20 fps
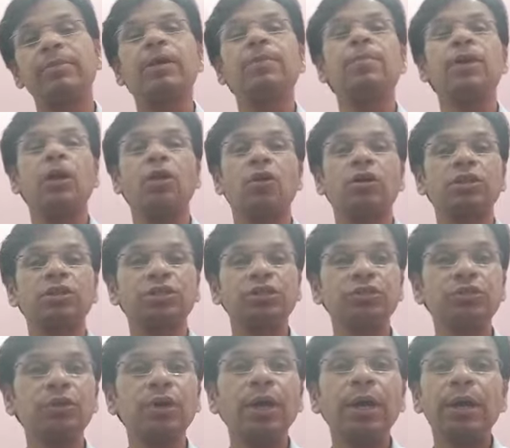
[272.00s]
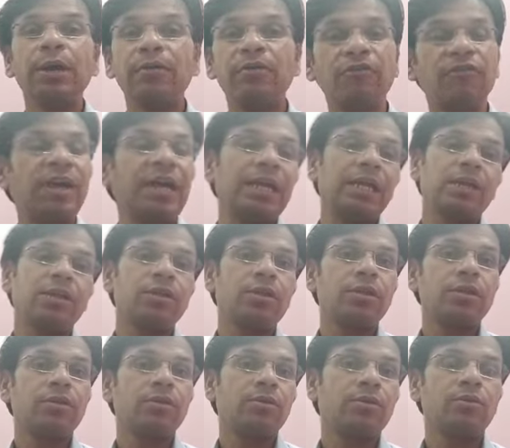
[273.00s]
belongs to Venice.
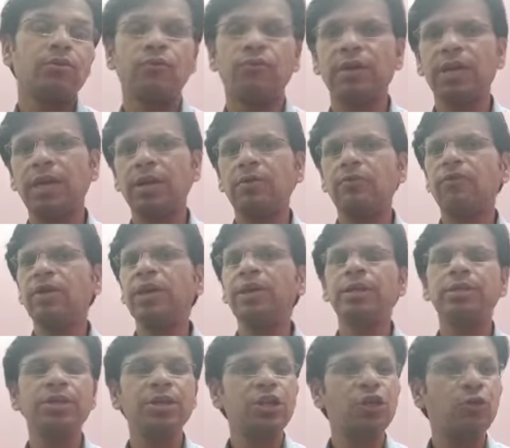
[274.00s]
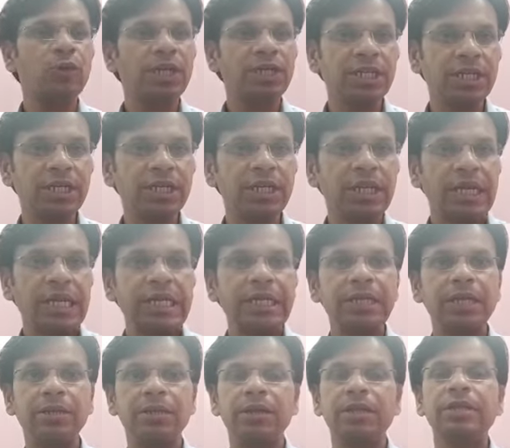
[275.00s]
So where Venice is situated?
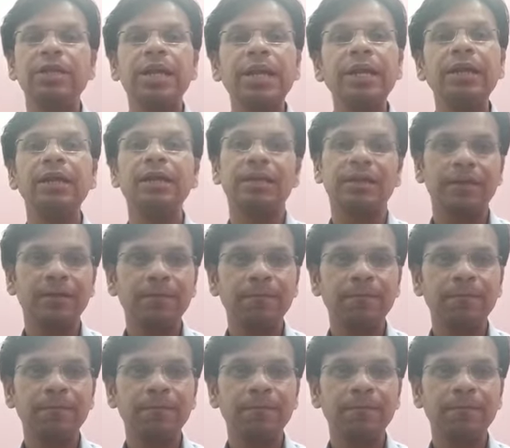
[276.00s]
It is in Italy.